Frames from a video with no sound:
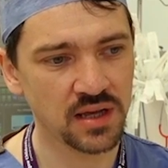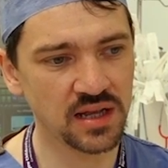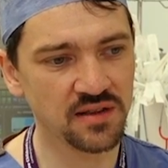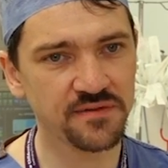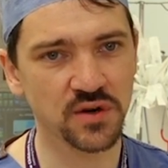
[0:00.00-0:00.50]

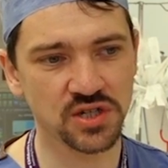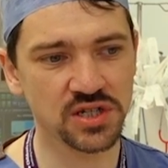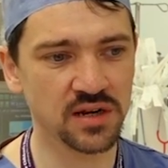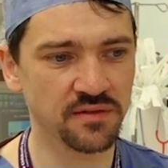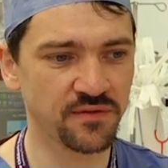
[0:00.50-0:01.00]
in the
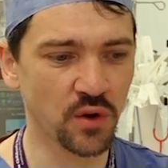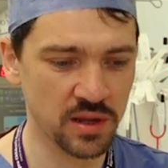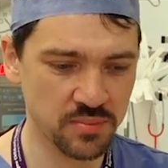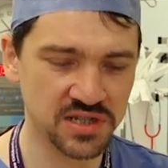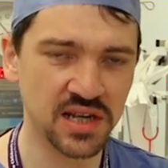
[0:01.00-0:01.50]
first year,
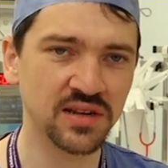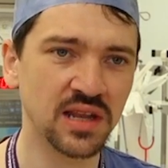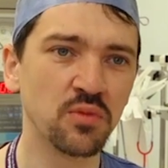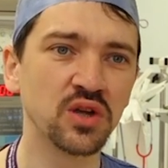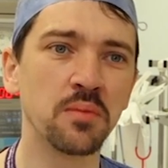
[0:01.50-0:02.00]
40% of
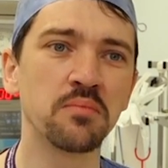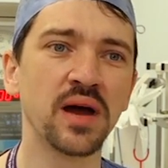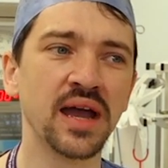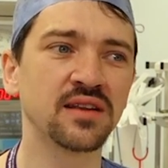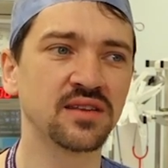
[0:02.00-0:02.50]
them will come
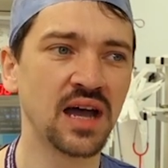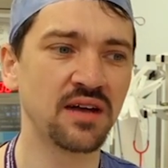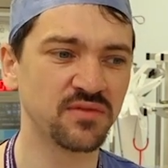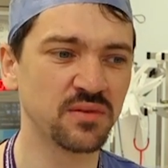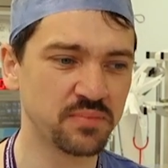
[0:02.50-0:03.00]
back to
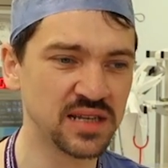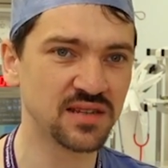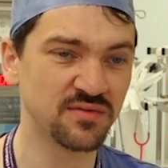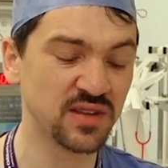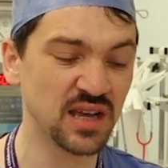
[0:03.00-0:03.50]
have a
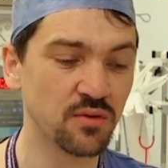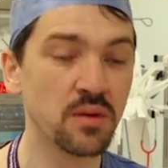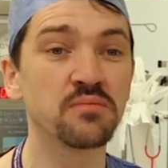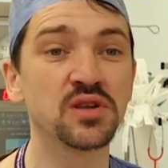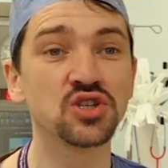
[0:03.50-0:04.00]
piece of the
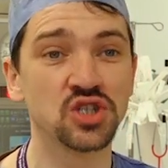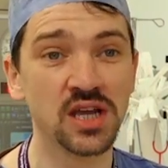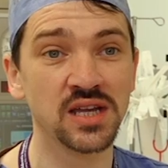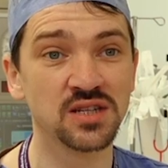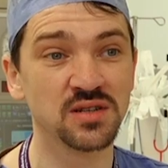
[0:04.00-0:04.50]
equipment
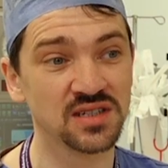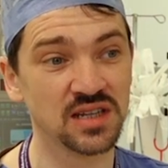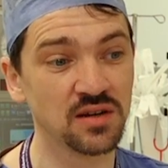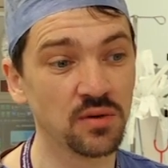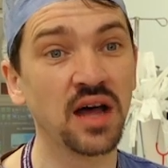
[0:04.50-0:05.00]
changed because
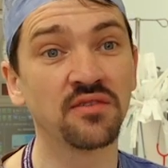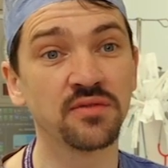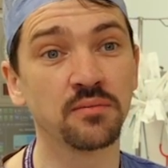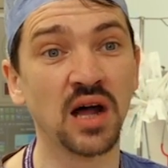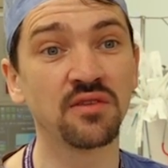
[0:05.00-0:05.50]
it'll
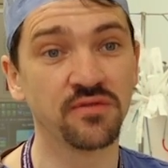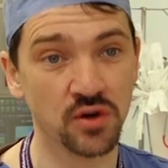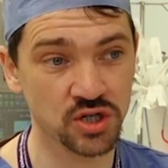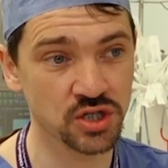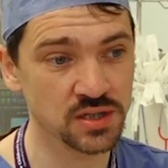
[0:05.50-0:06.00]
have
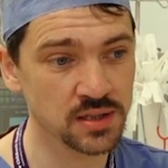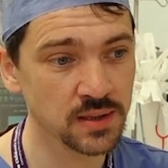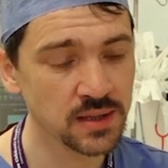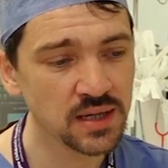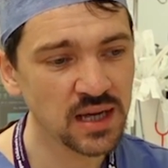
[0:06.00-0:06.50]
malfunctioned.
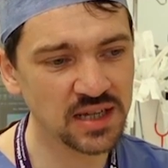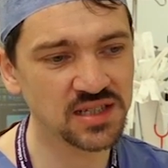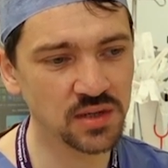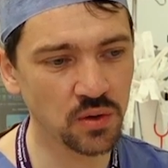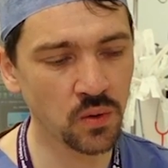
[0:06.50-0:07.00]

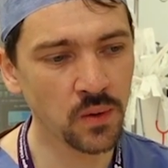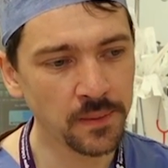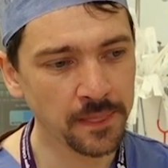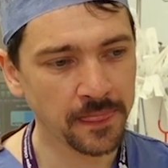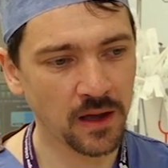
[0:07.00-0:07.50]
And so
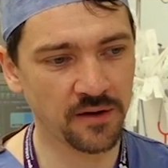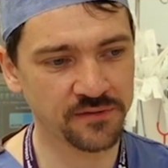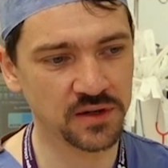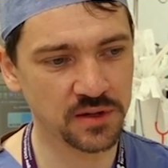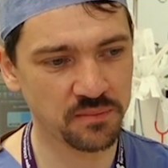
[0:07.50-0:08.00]

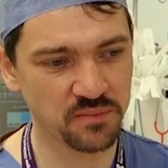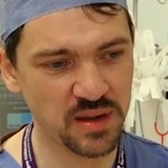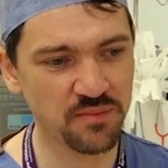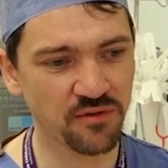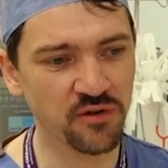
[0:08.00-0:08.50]
often
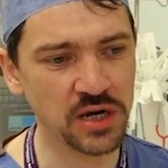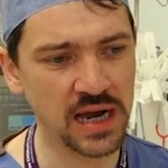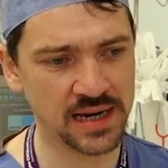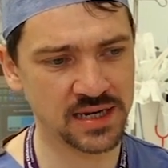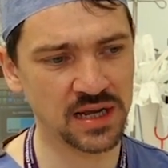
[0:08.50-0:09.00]
people
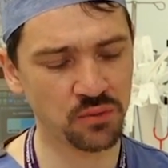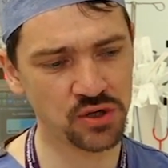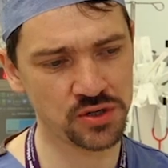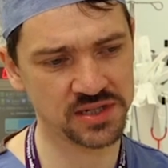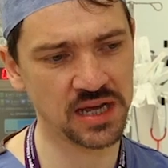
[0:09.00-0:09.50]
forget that
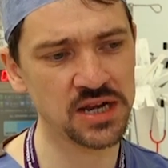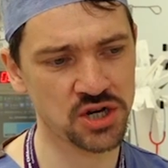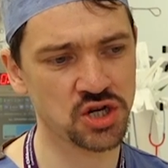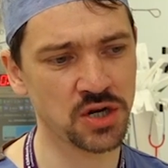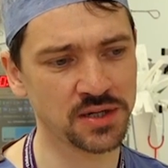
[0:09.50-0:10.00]
when you cite
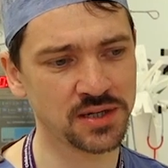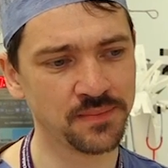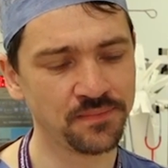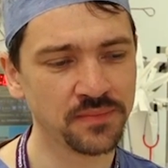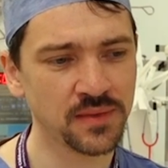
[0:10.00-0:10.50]
a shunt,
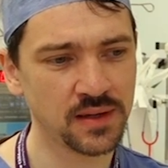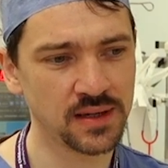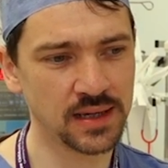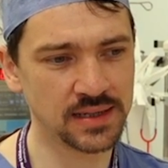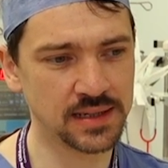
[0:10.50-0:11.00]

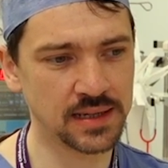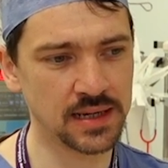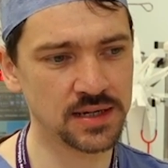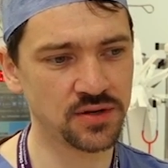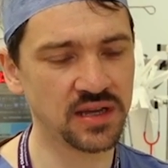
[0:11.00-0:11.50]
it's
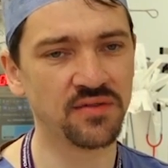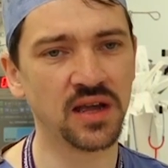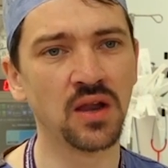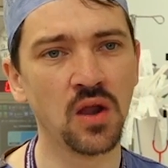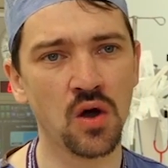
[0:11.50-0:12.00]
akin to
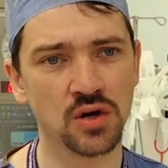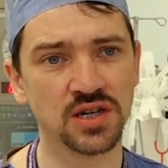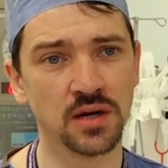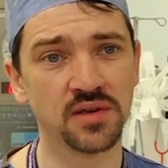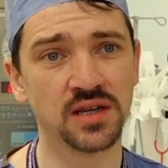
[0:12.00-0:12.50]
giving a
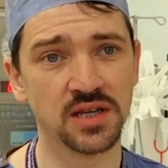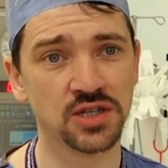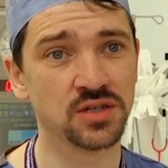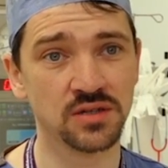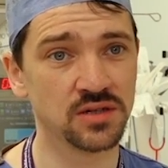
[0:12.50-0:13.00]
long-term
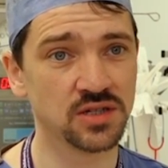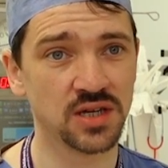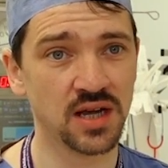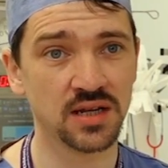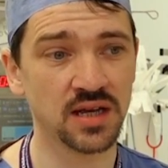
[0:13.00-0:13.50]
condition to a
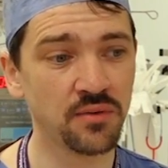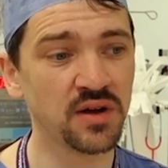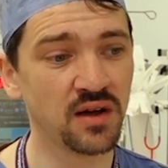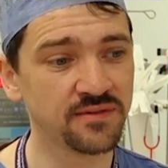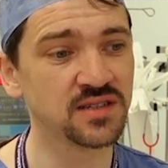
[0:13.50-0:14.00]
child. I
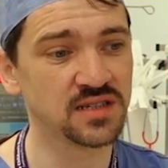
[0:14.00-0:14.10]
would often